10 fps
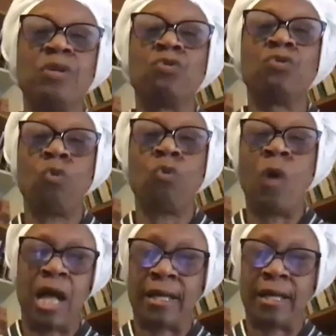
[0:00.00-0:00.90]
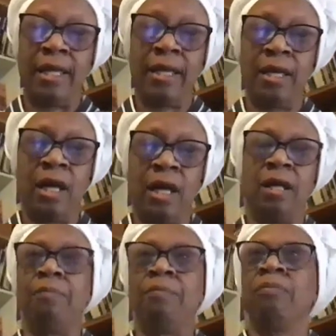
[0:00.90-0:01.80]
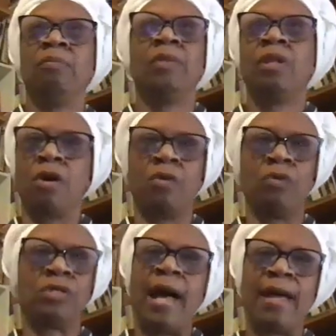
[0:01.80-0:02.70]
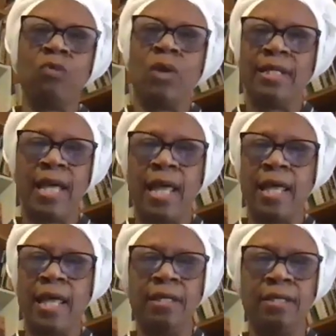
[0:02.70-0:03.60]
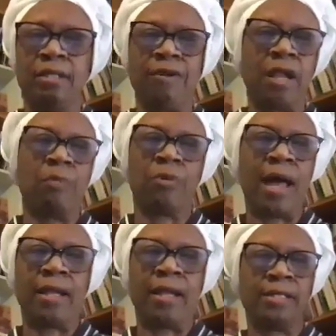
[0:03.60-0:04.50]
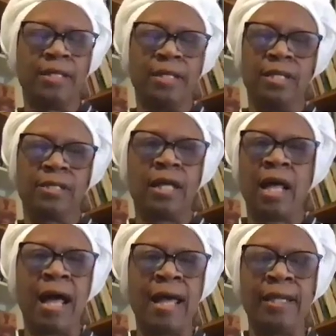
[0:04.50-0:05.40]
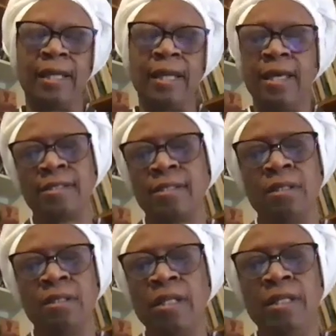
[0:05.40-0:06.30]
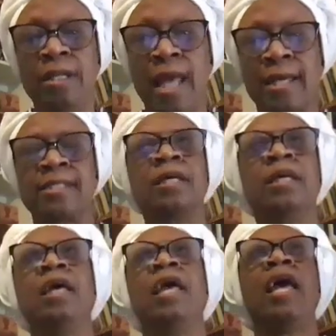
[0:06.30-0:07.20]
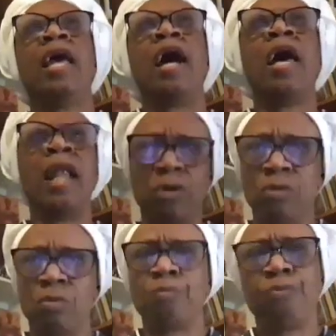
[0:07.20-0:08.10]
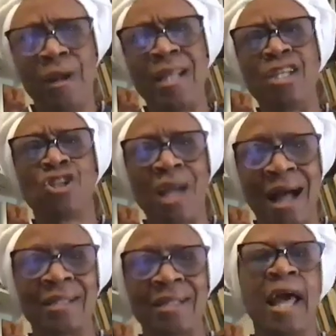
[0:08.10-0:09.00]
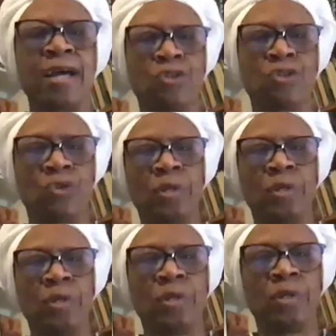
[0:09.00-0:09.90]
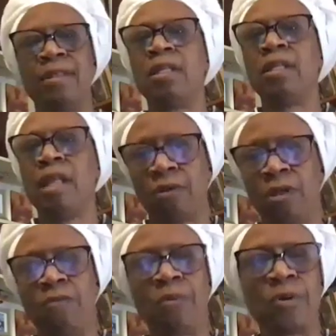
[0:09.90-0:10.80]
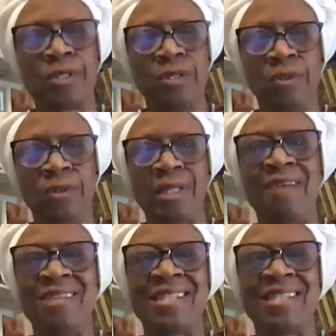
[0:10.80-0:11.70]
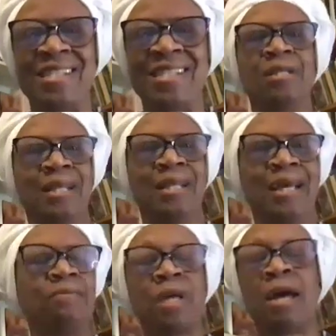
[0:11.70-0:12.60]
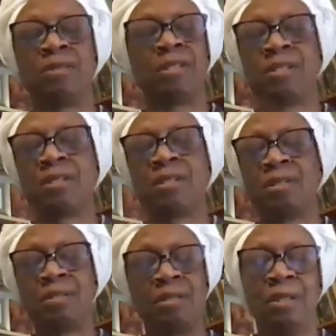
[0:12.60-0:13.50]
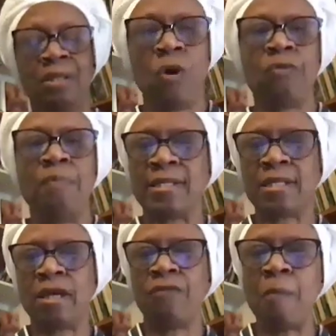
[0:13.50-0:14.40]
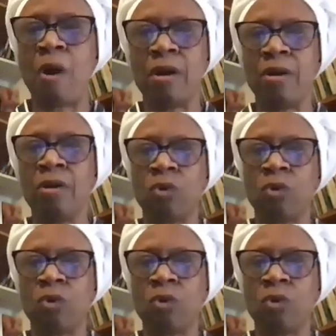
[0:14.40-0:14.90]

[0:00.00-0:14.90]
it was quite shocking. He was fine one day and developed paralysis in his hind legs the next. And I was pretty shocked, actually, by the level of personal devastation that I was just, both myself and my partner,